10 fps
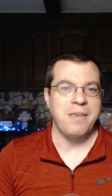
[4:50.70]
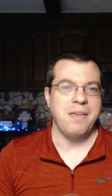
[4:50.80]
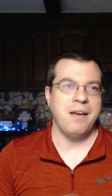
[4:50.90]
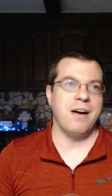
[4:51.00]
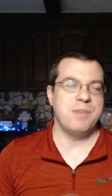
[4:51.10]

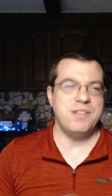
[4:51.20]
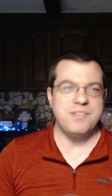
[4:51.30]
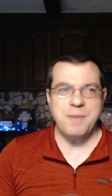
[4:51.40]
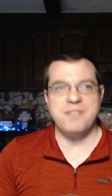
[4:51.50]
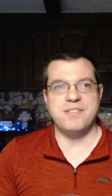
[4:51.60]
But
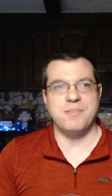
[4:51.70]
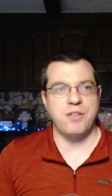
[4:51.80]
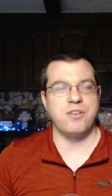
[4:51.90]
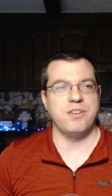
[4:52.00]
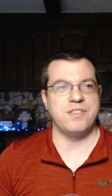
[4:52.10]
he's been in some
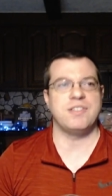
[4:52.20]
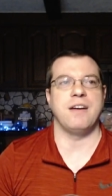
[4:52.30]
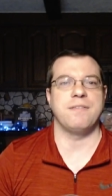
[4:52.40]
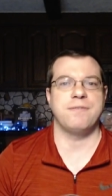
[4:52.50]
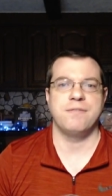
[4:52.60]
other good
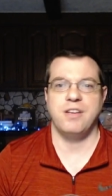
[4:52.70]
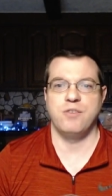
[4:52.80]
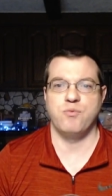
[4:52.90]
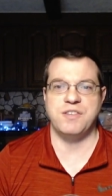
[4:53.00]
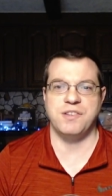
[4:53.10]
stuff
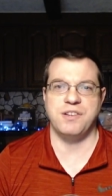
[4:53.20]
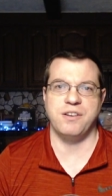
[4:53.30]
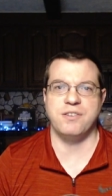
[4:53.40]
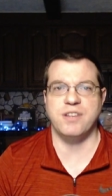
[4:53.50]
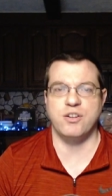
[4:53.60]
in recent years,